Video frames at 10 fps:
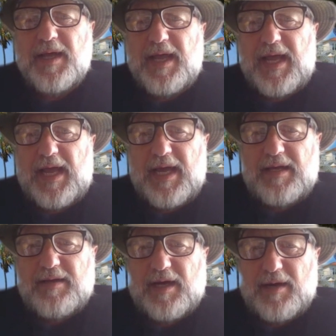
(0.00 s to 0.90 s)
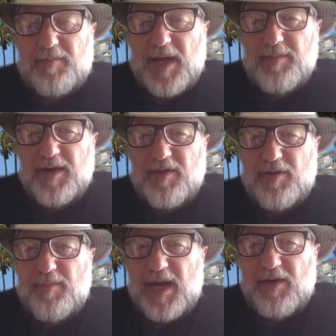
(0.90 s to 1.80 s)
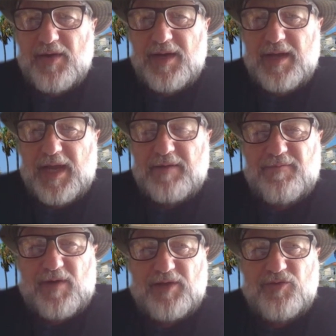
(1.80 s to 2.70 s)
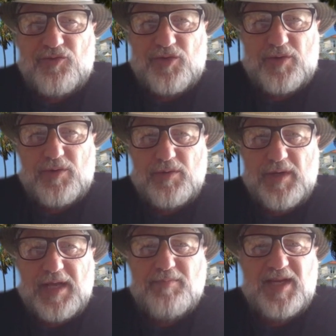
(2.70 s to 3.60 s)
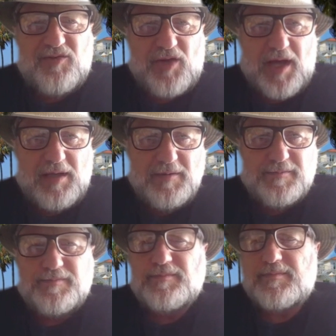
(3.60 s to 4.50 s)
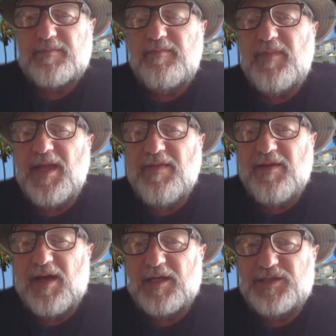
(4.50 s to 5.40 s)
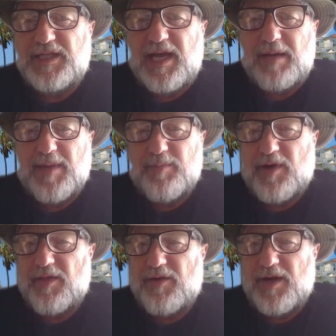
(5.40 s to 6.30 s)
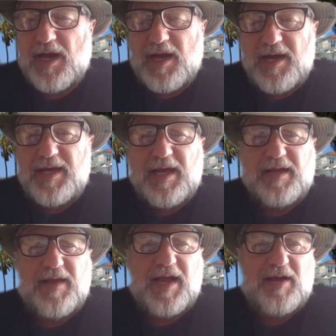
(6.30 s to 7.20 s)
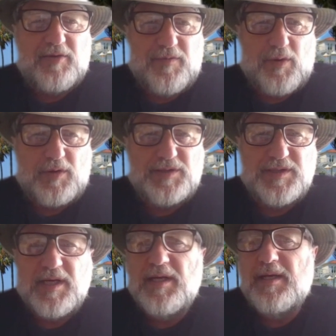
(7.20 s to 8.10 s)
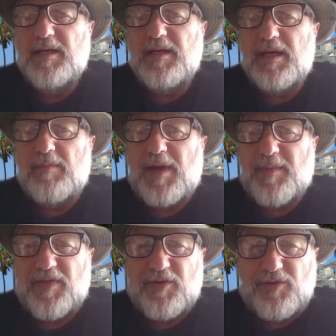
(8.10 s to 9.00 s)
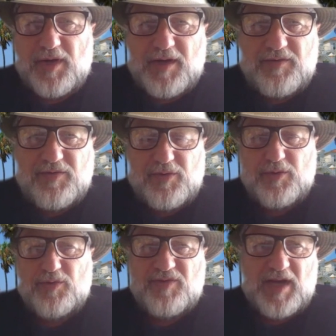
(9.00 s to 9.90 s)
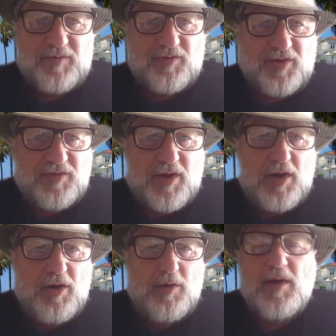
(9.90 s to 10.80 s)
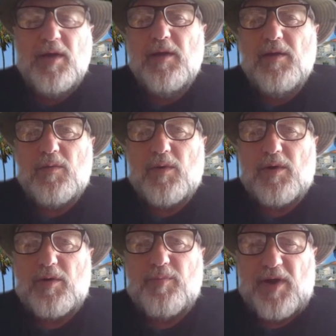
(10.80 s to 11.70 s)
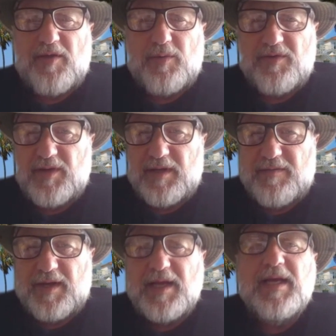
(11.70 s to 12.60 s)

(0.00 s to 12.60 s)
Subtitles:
And my mother married a French Jew named Michel. She had my brother and I, and they got divorced. My mother took us to San Francisco, where her brother was living.